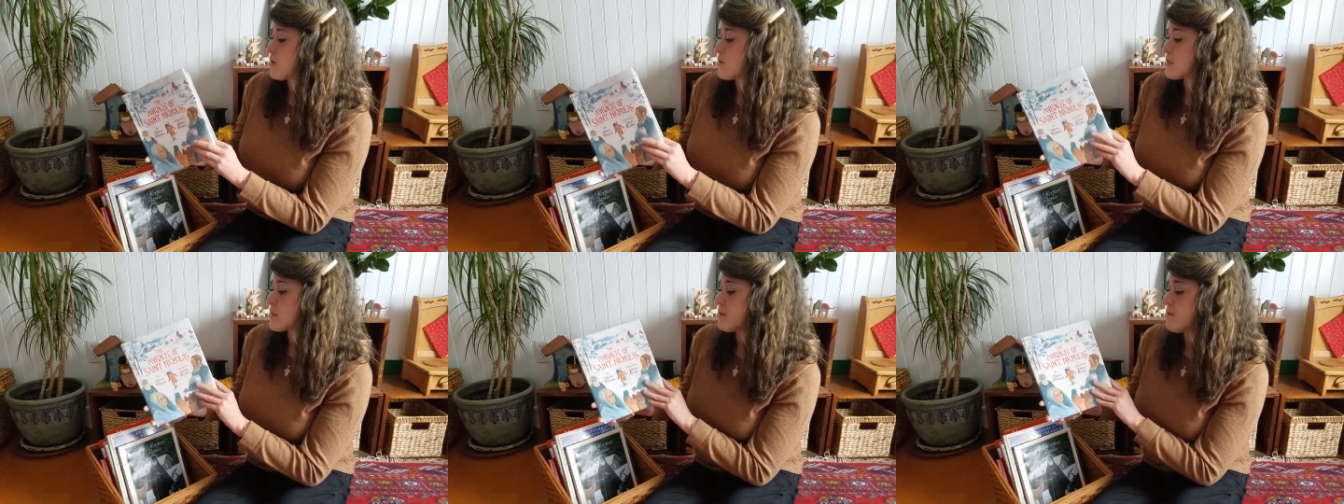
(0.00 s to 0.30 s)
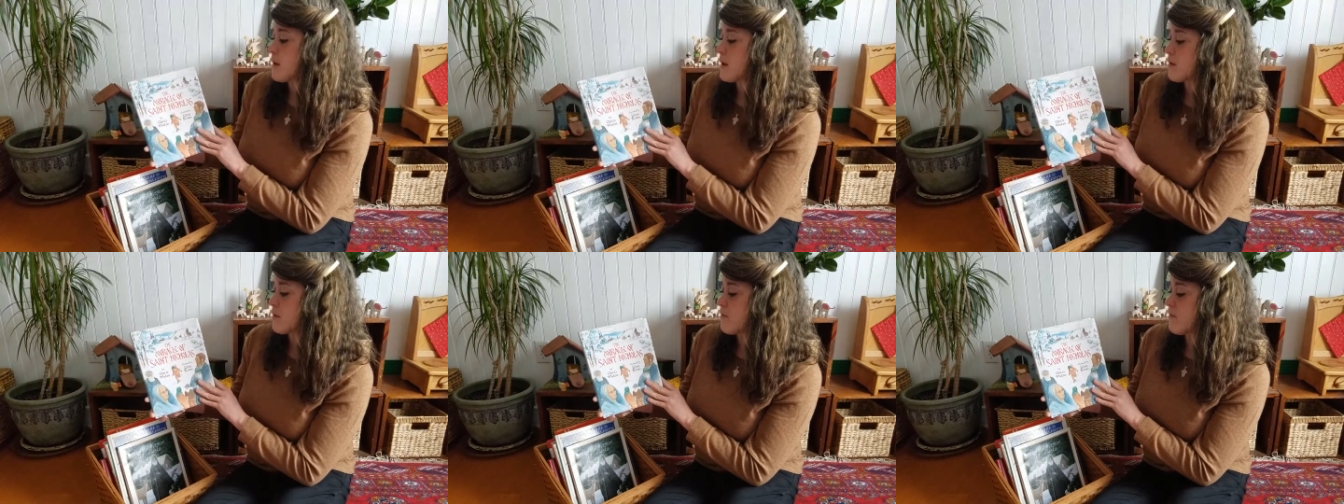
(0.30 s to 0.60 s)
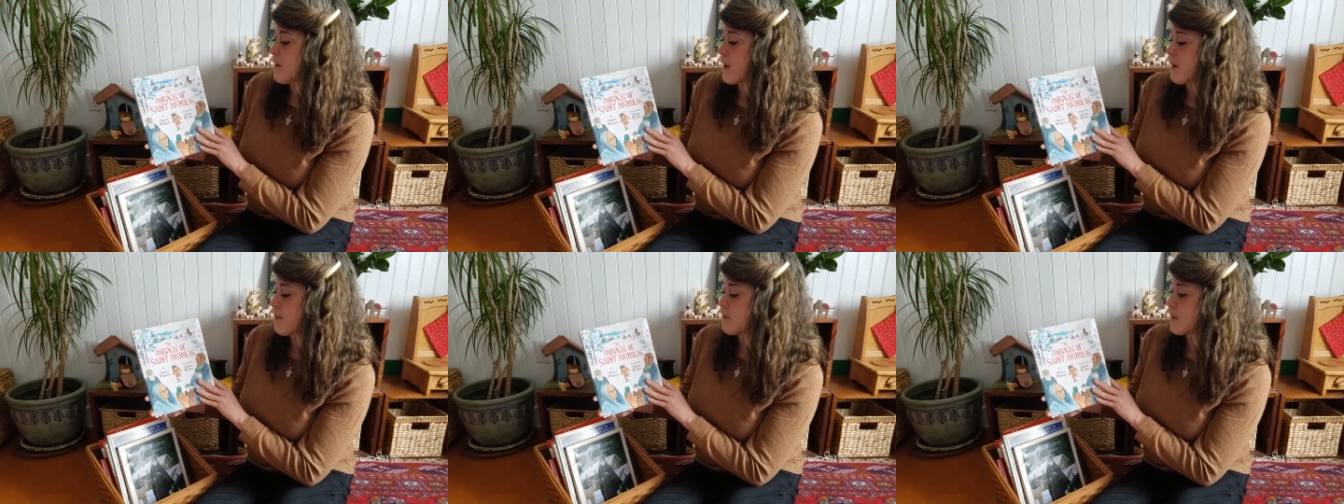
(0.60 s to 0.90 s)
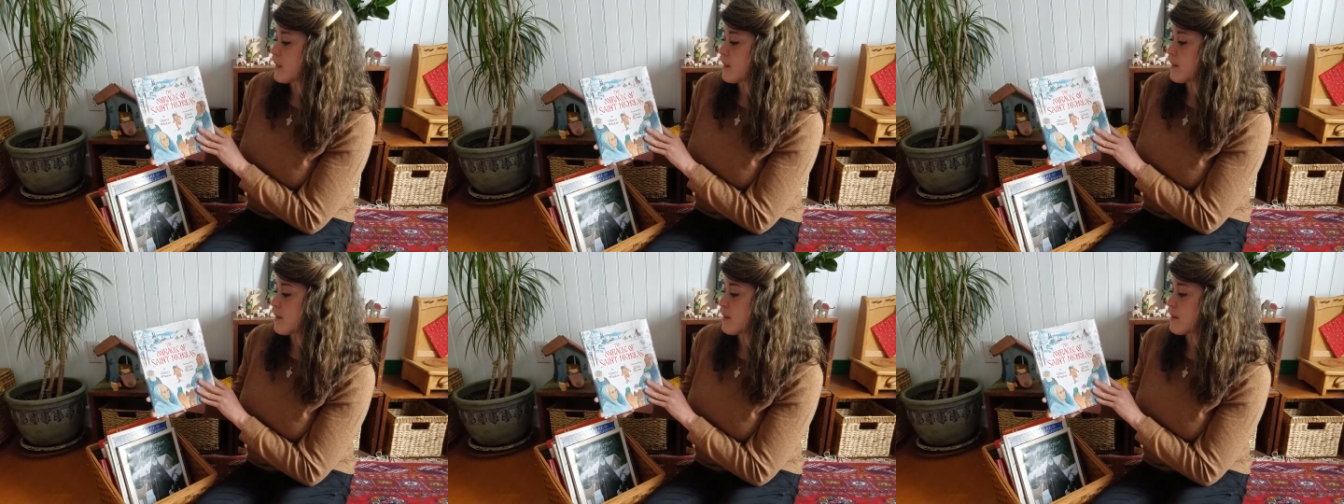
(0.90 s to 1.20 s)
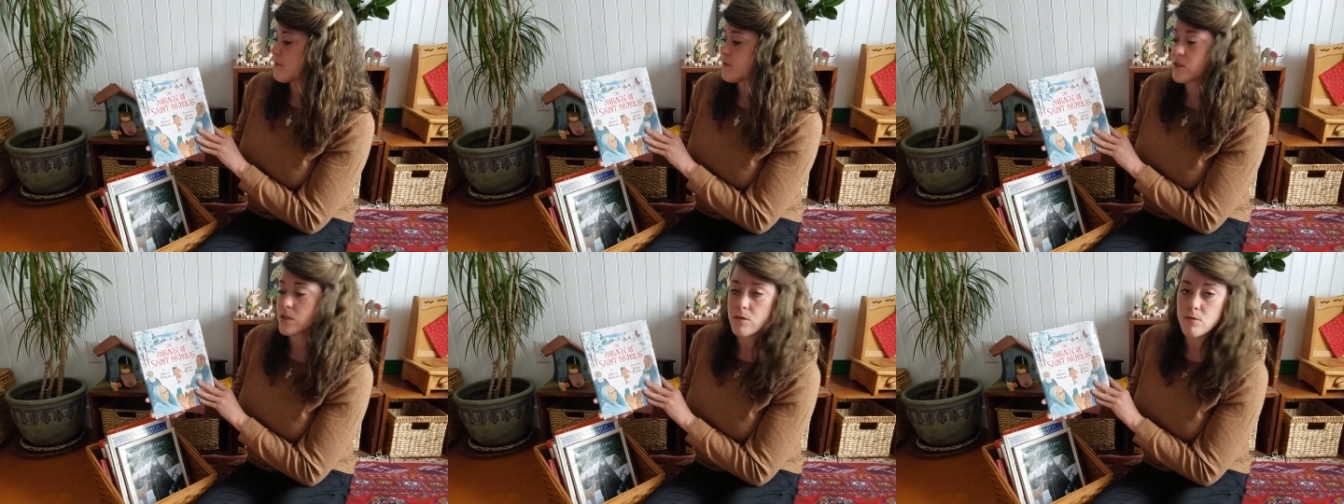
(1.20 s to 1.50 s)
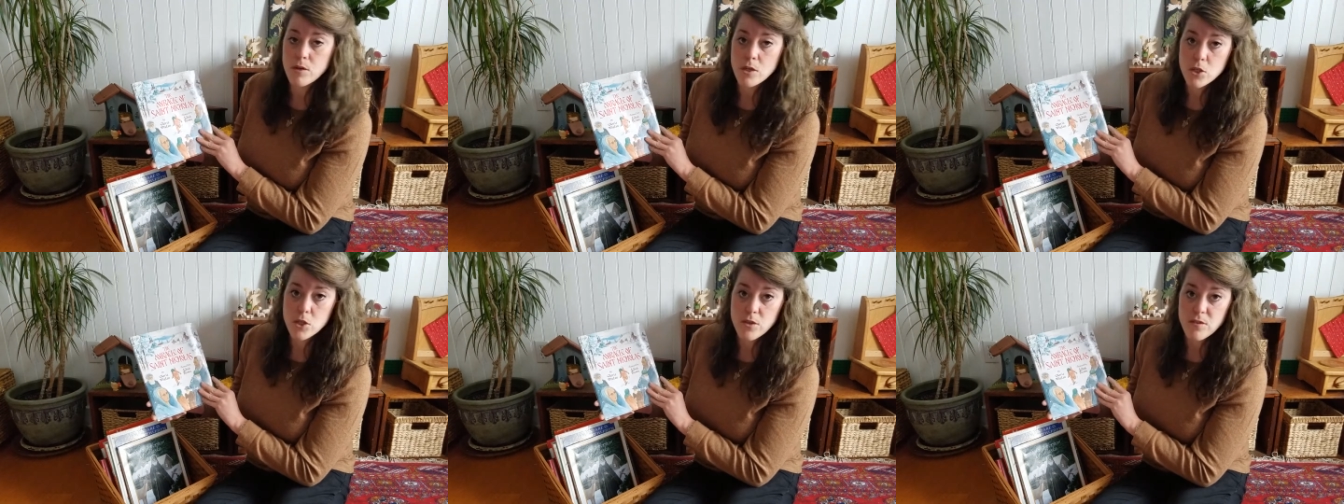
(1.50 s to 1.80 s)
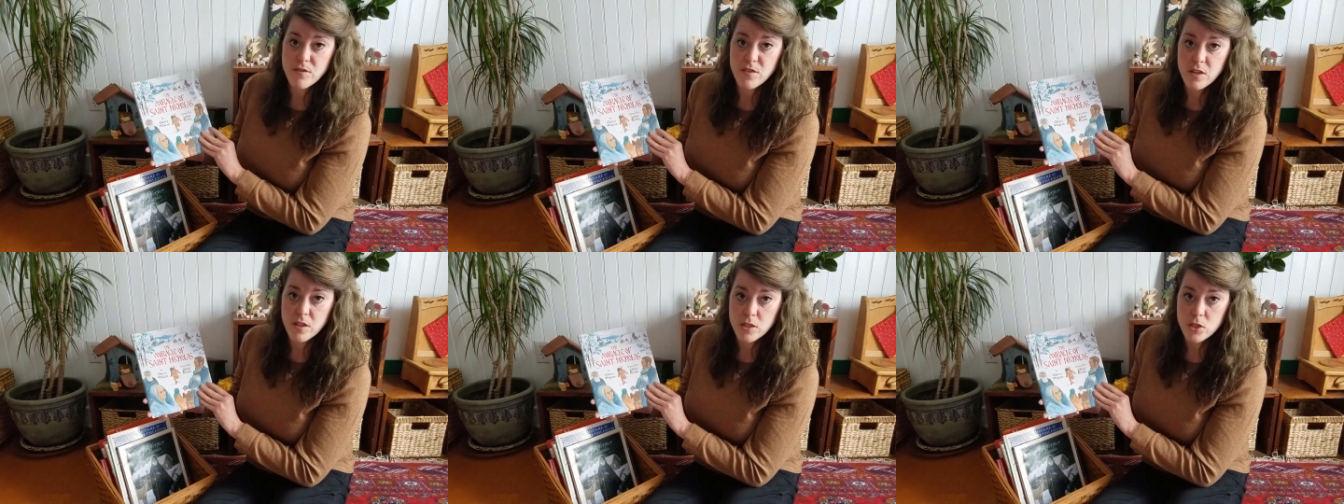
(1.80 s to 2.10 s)
It's about a family that lives in a
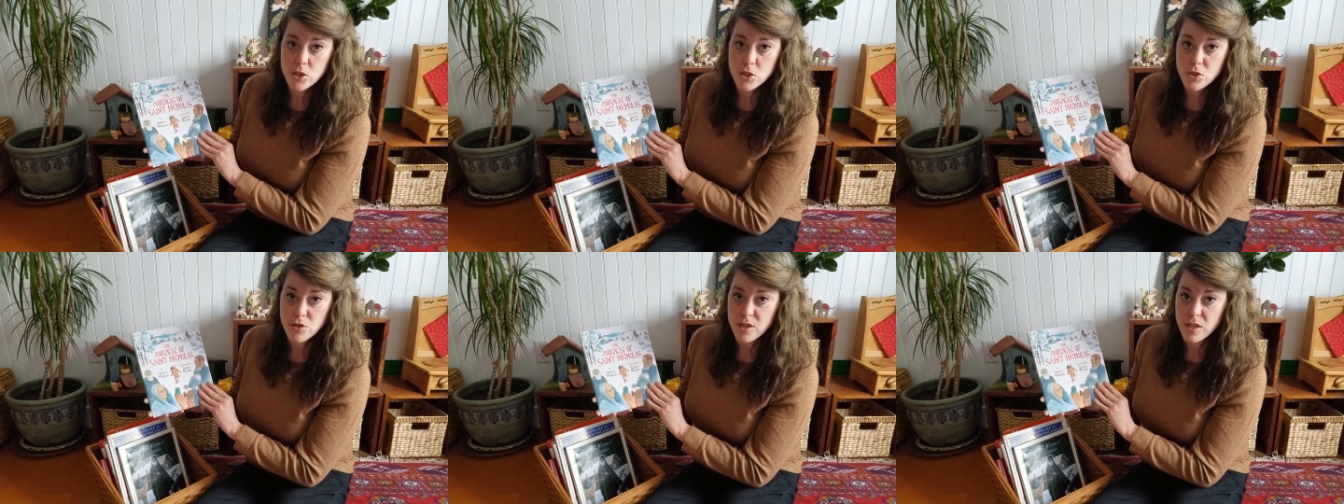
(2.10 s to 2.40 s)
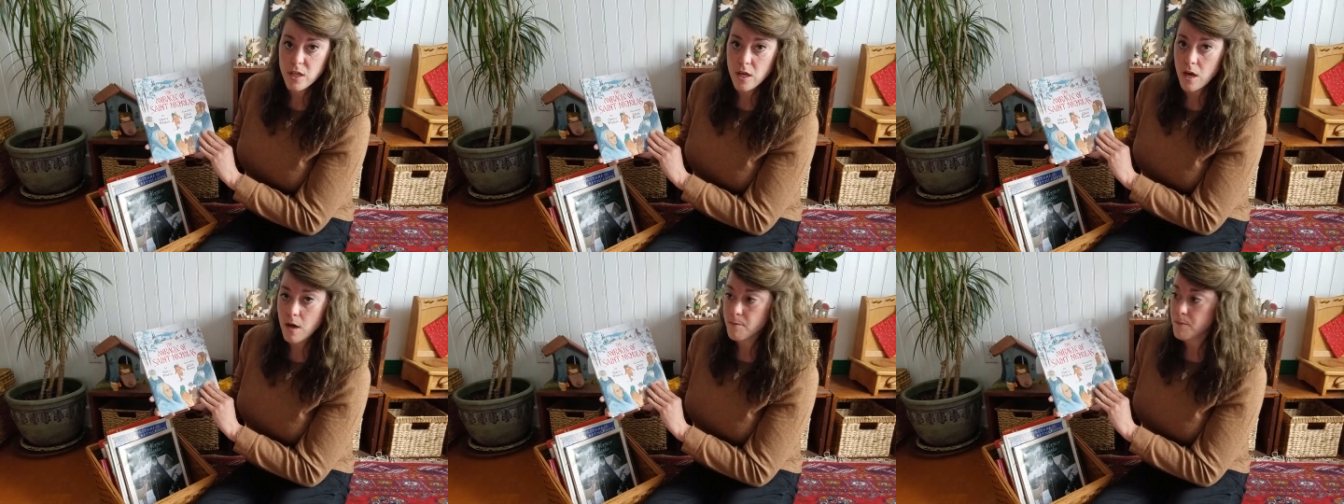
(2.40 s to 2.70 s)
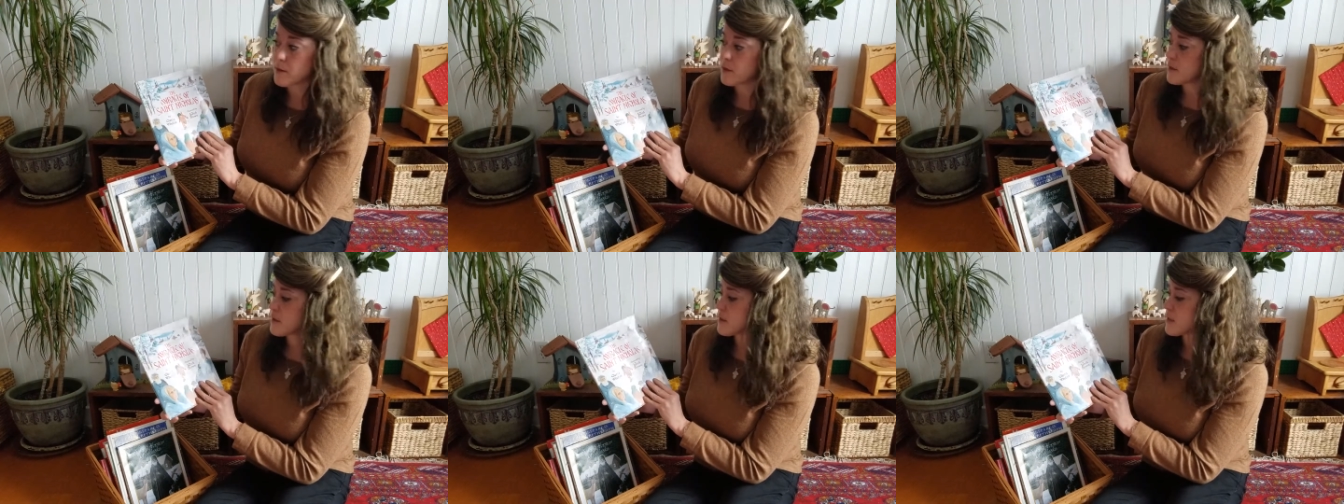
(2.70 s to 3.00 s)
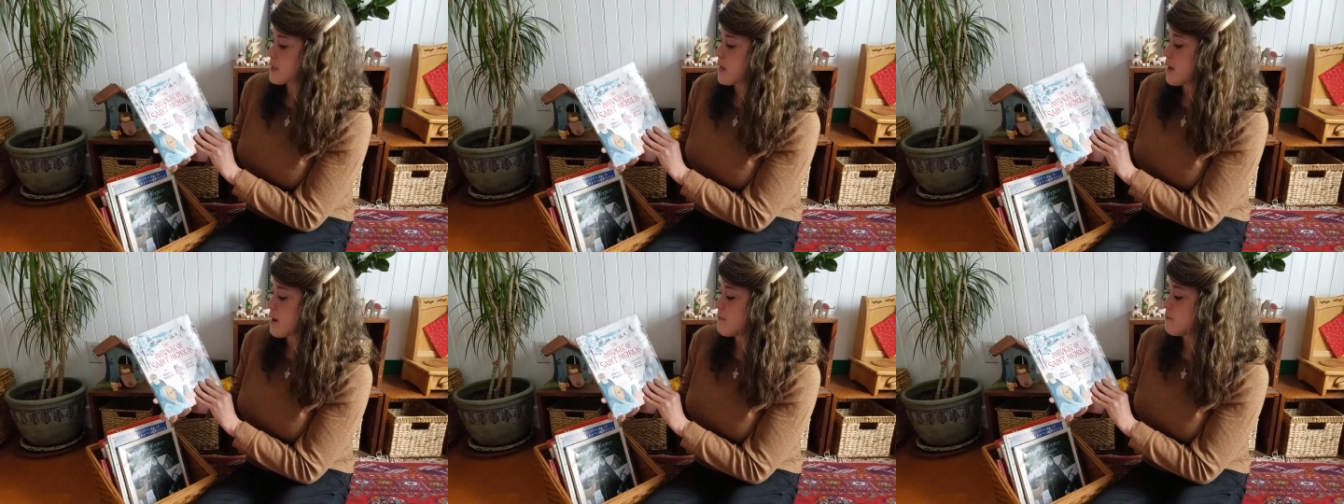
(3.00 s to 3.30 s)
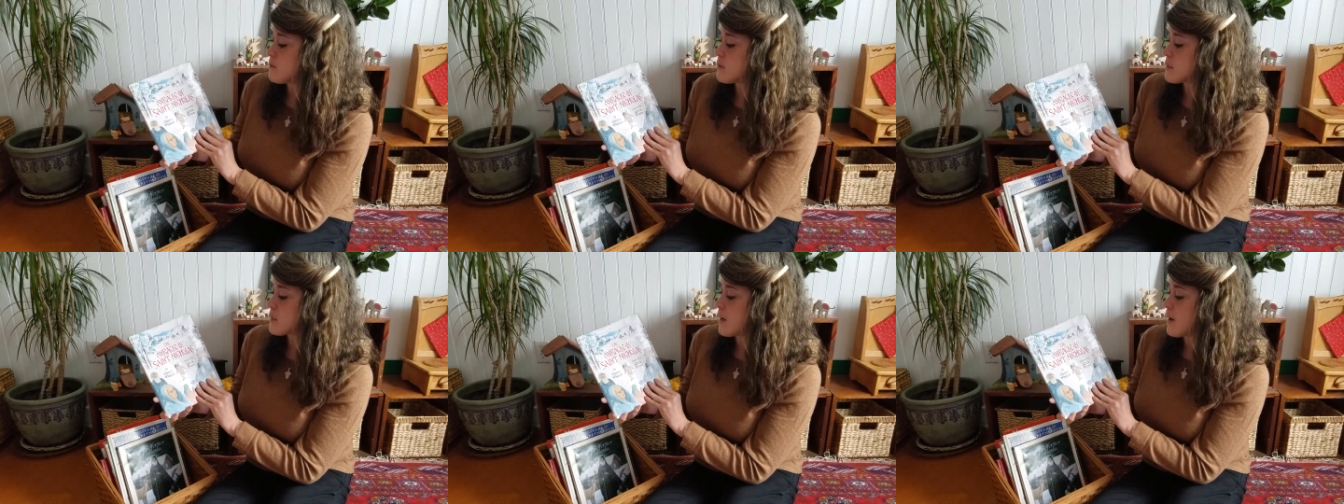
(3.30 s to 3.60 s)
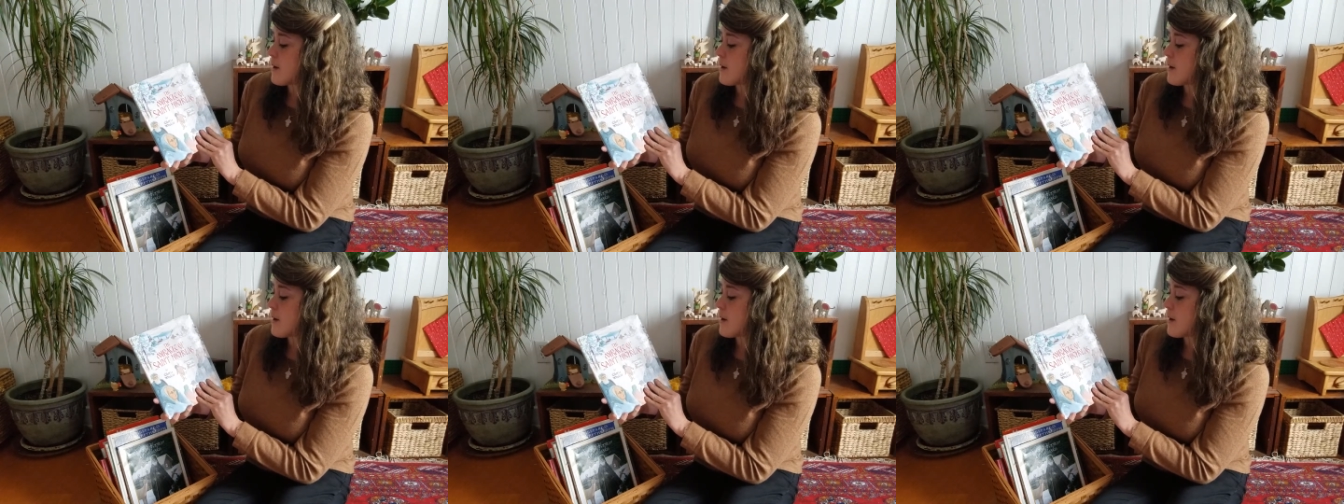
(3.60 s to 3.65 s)
Russian village during communist times